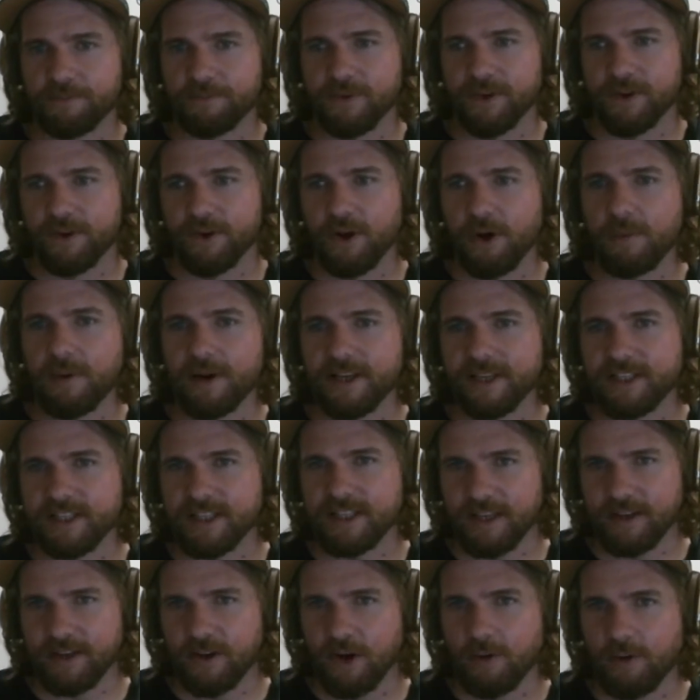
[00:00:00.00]

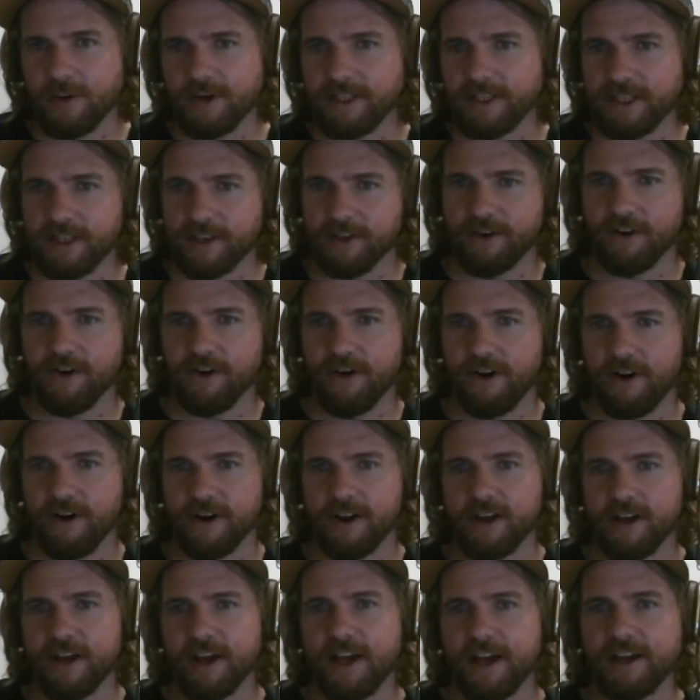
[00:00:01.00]
Nobody's in the
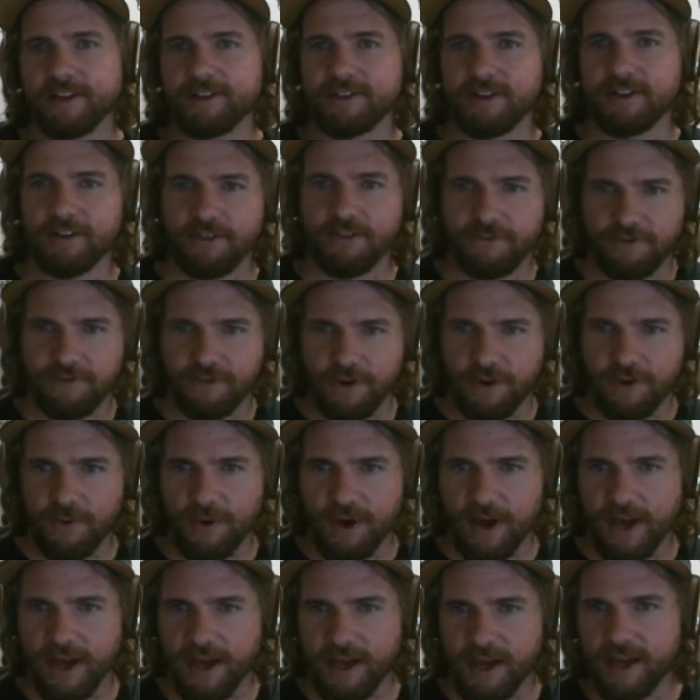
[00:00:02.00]
car. It's on the
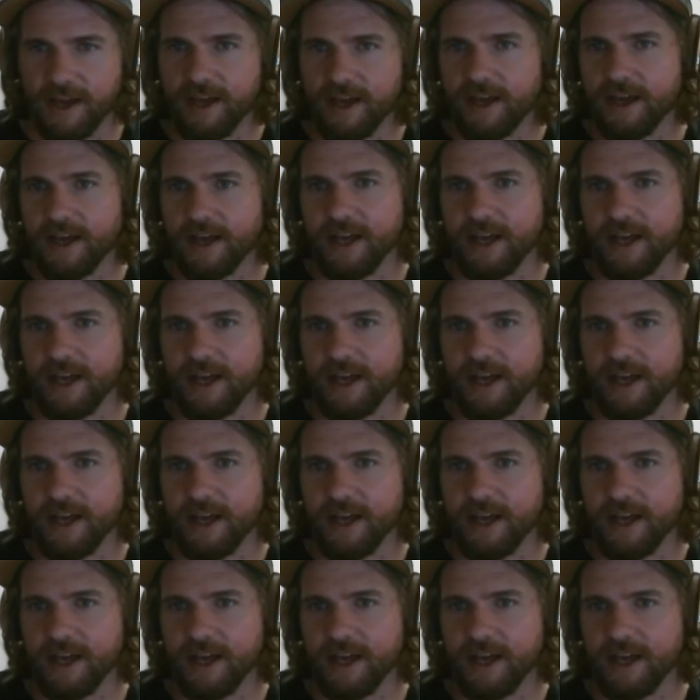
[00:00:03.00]
freeway.